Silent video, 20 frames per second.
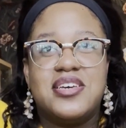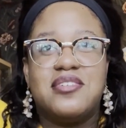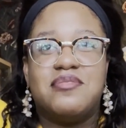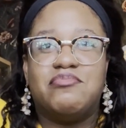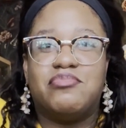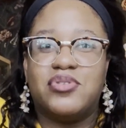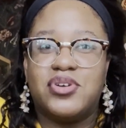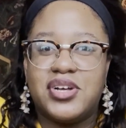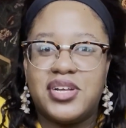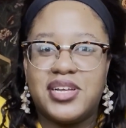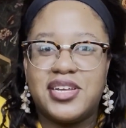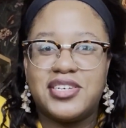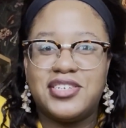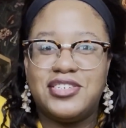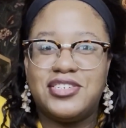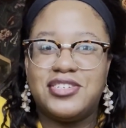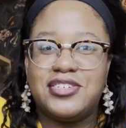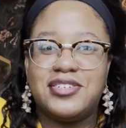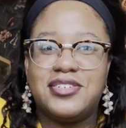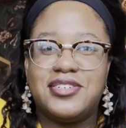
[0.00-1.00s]
bruh, you
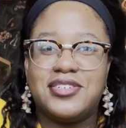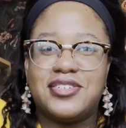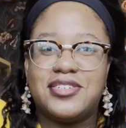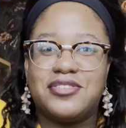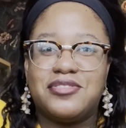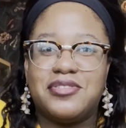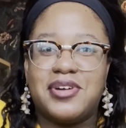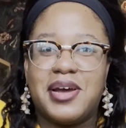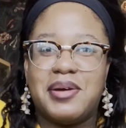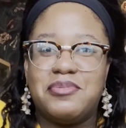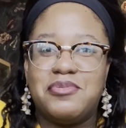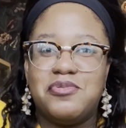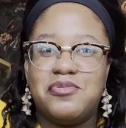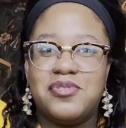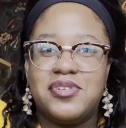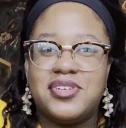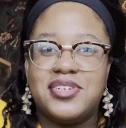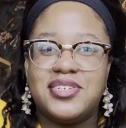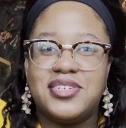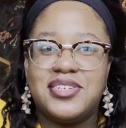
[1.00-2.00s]
should have just grabbed
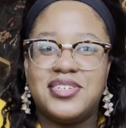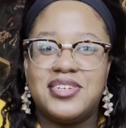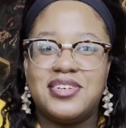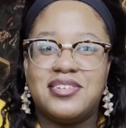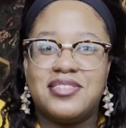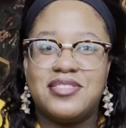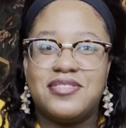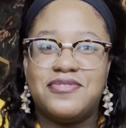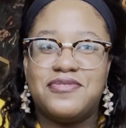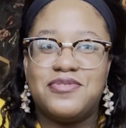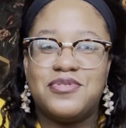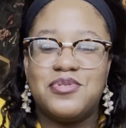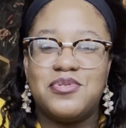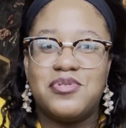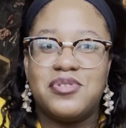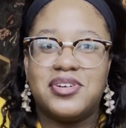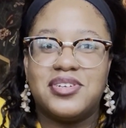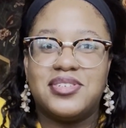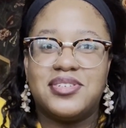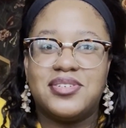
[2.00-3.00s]
one on the
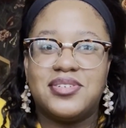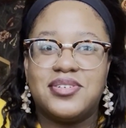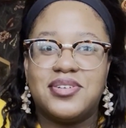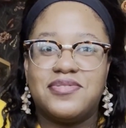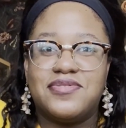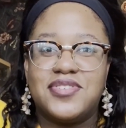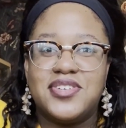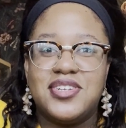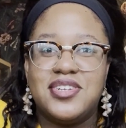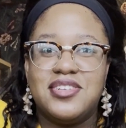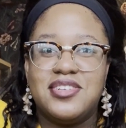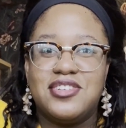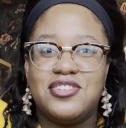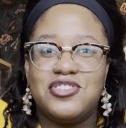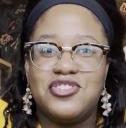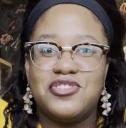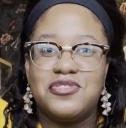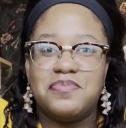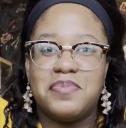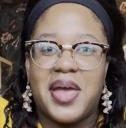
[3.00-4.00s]
floor and stuffed it into
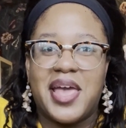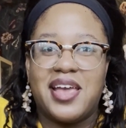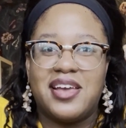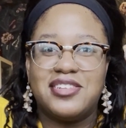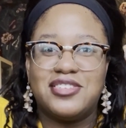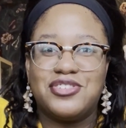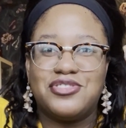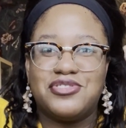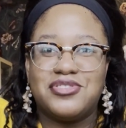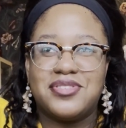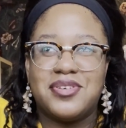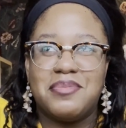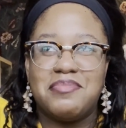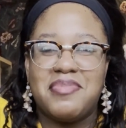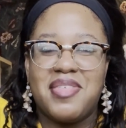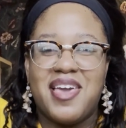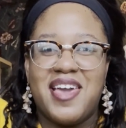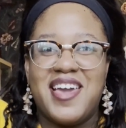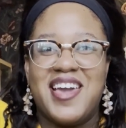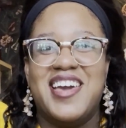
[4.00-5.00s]
your pants or
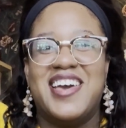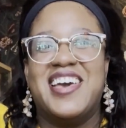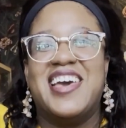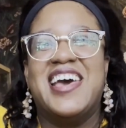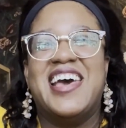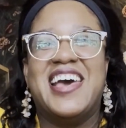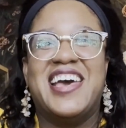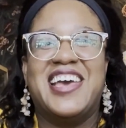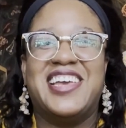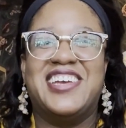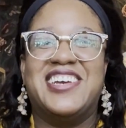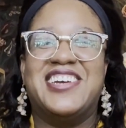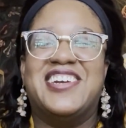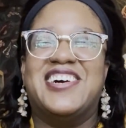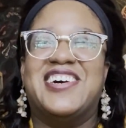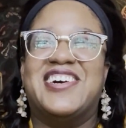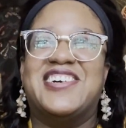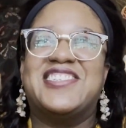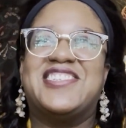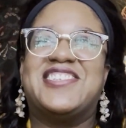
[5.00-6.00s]
something, you
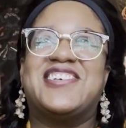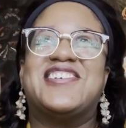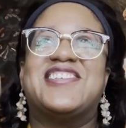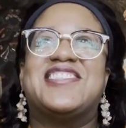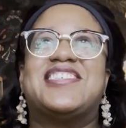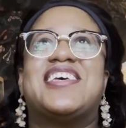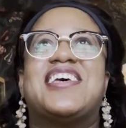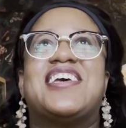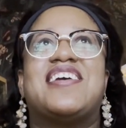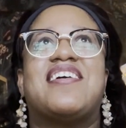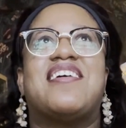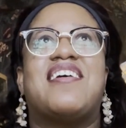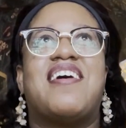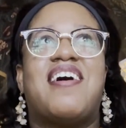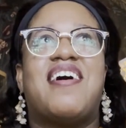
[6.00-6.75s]
know? So it's like,